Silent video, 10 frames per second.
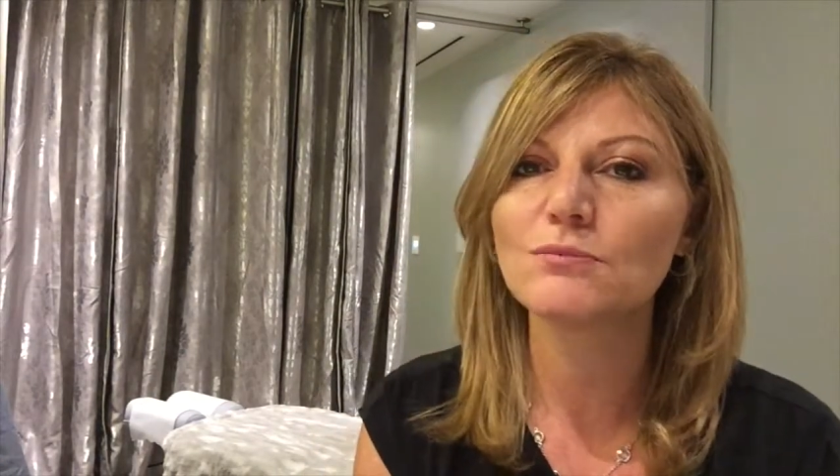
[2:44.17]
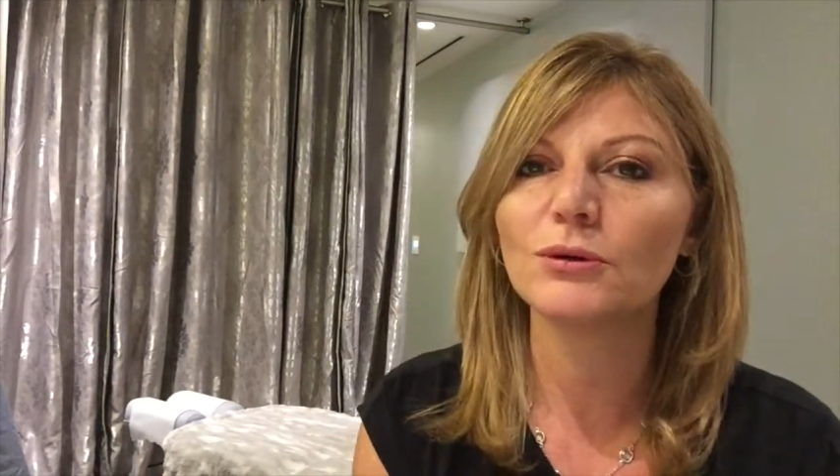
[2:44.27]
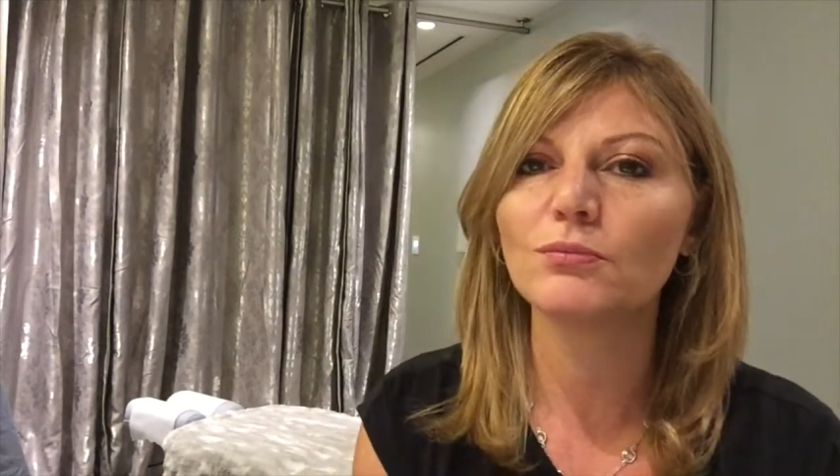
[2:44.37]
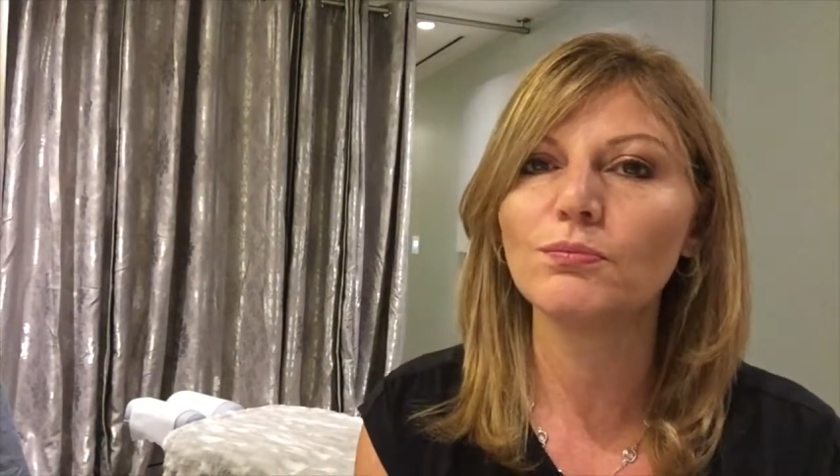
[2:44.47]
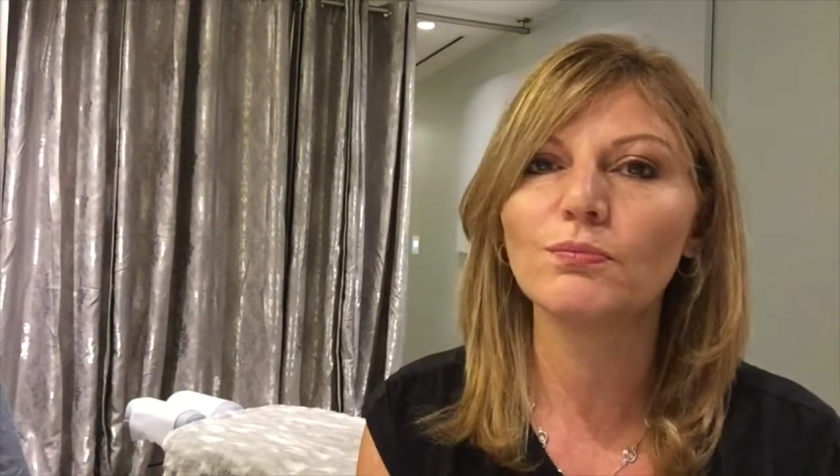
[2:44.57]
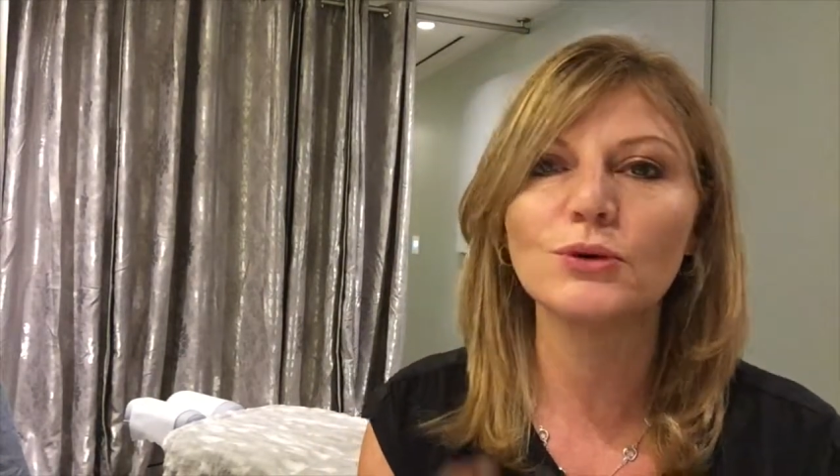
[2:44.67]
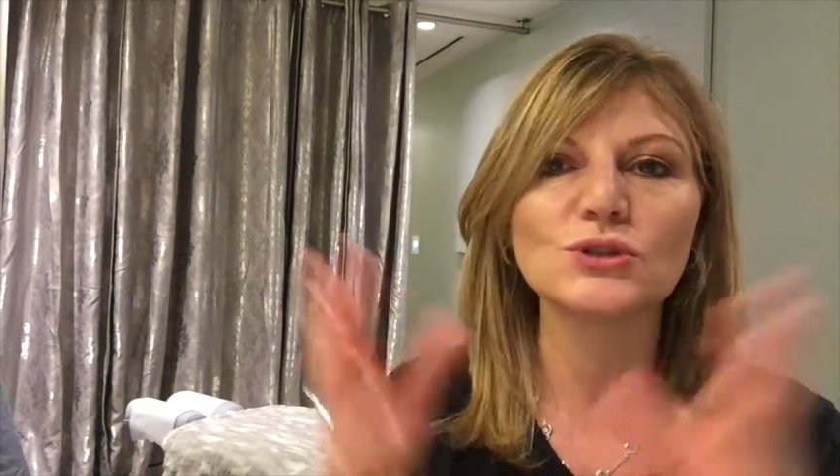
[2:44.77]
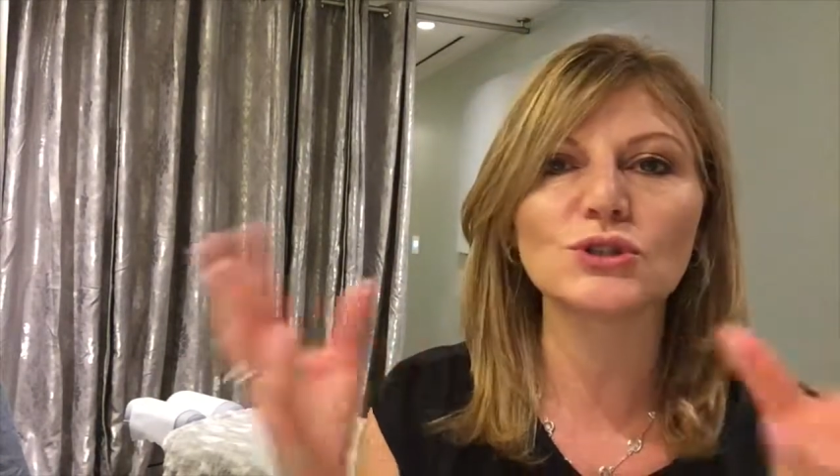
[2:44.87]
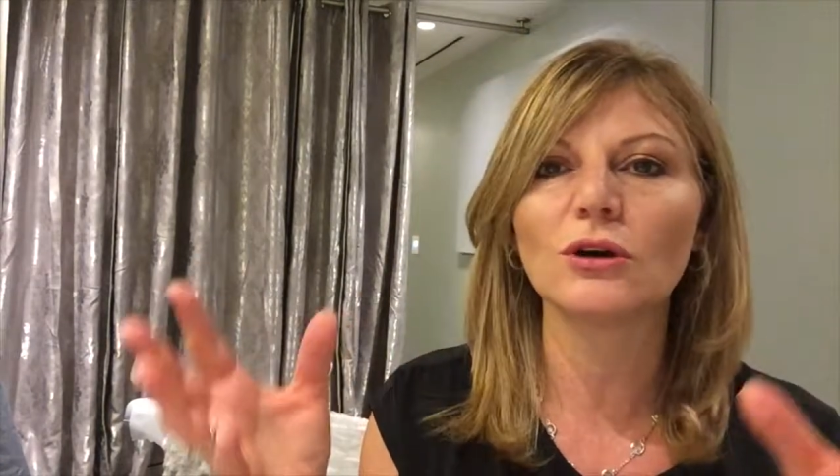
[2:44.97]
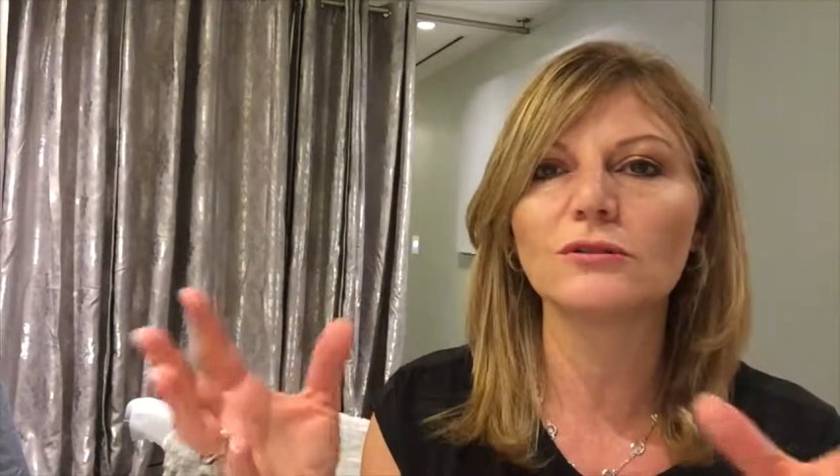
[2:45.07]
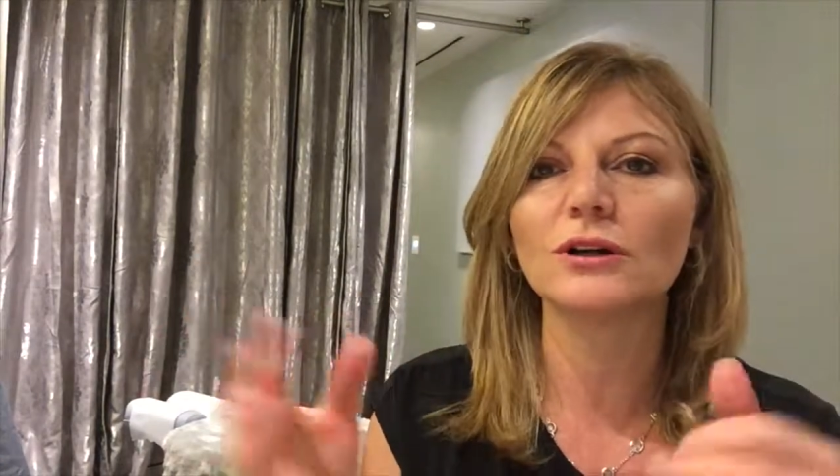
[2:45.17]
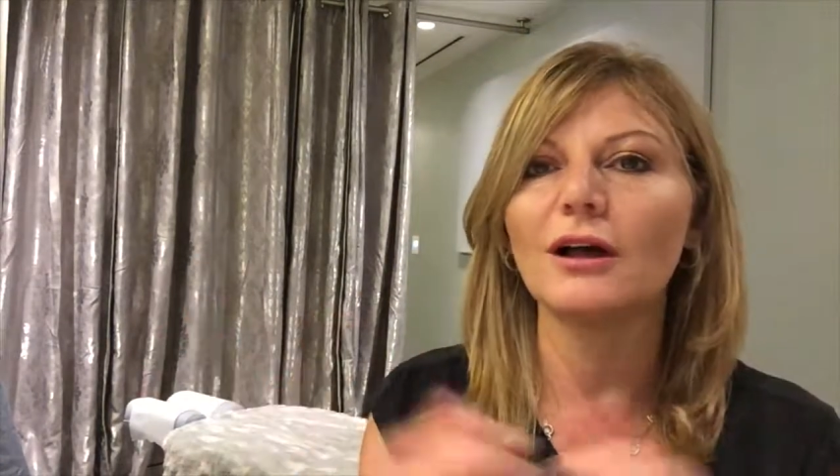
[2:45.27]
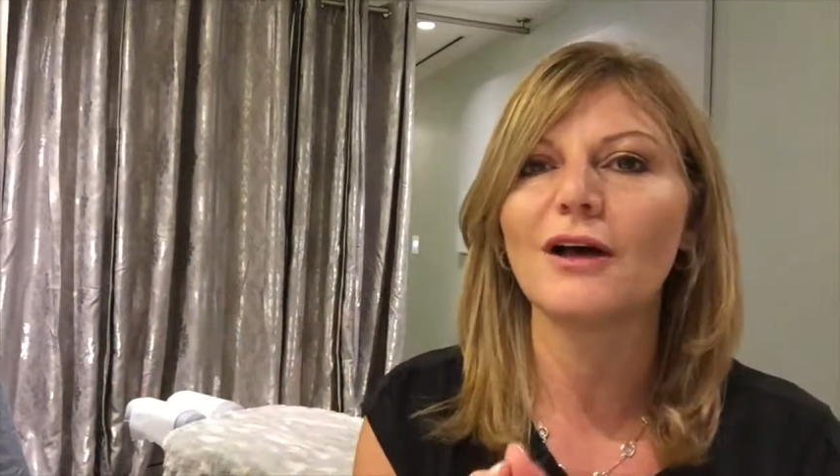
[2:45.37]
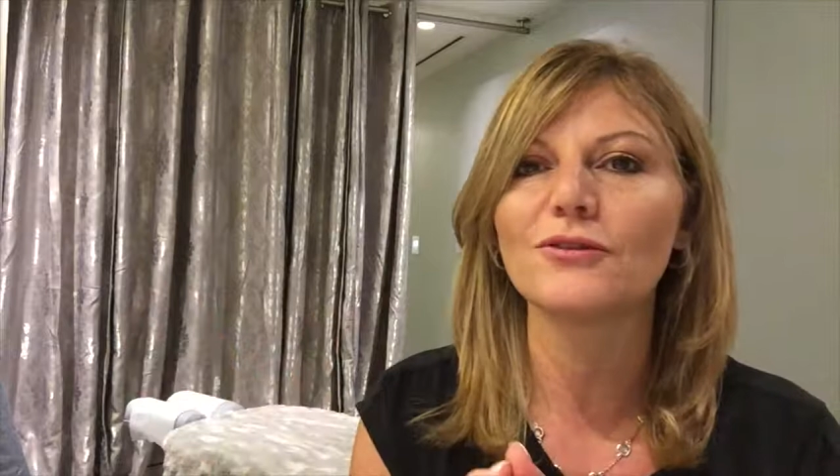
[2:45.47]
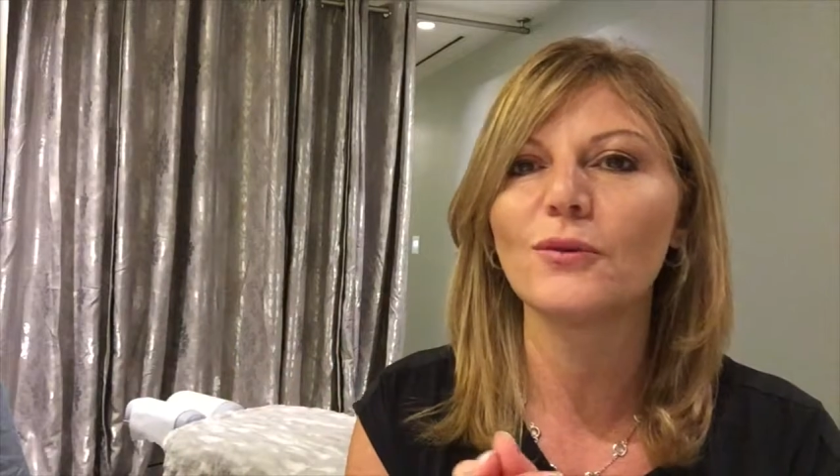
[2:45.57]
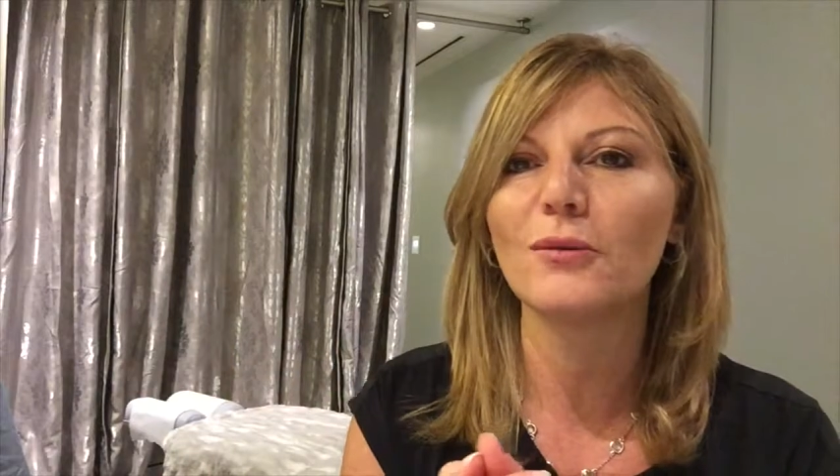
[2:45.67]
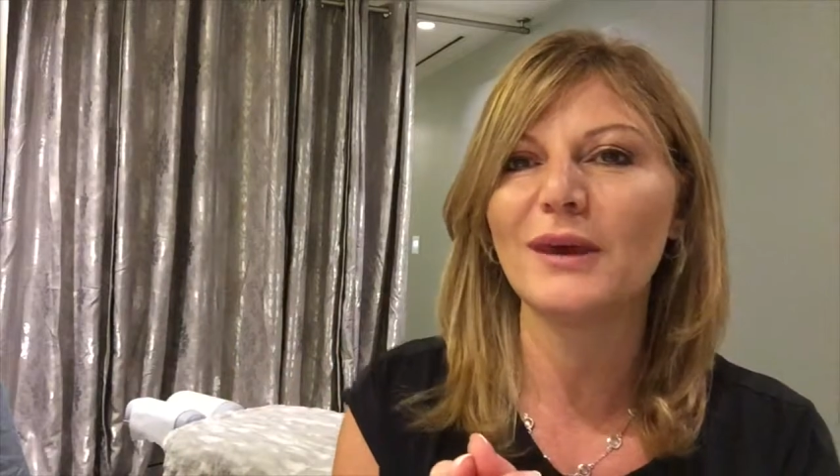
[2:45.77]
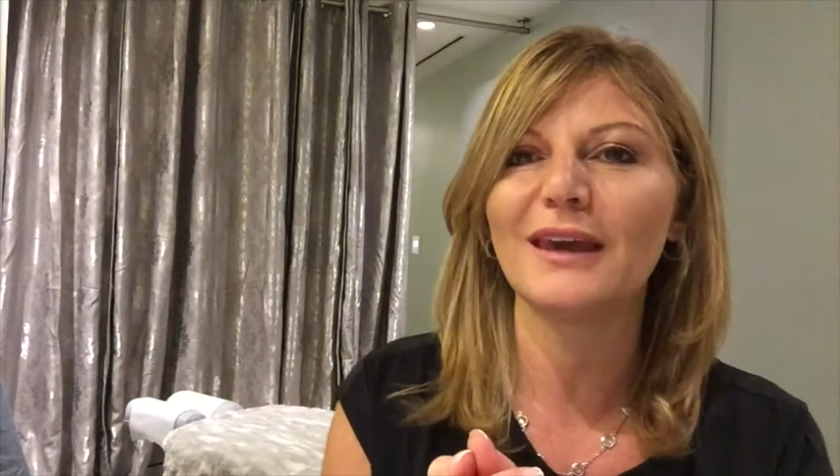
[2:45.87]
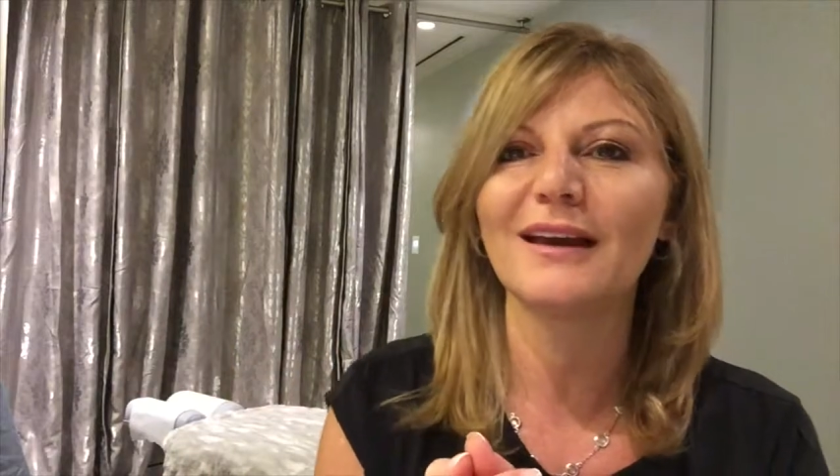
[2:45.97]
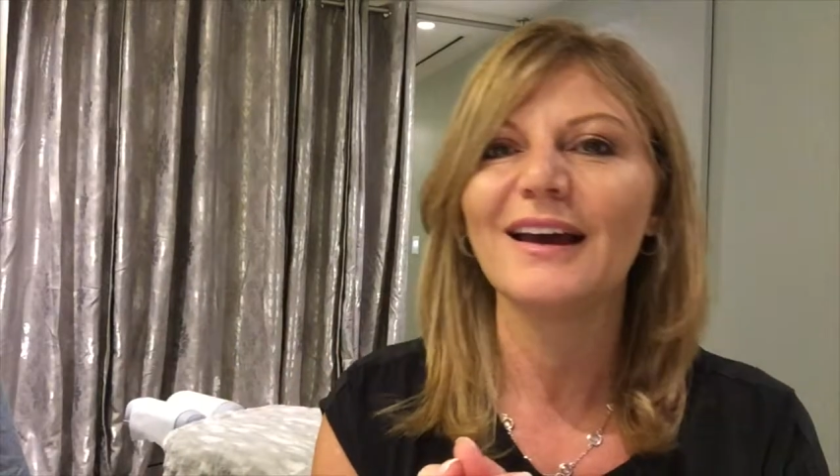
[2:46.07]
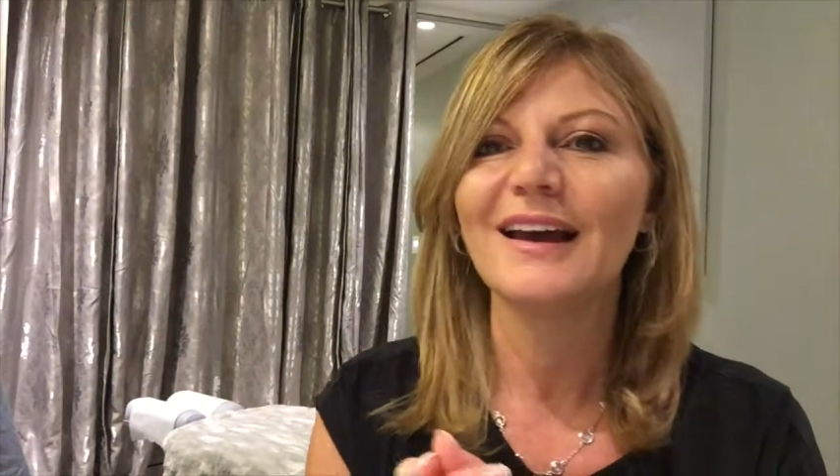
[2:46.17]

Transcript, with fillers: but boost your overall health and well-being.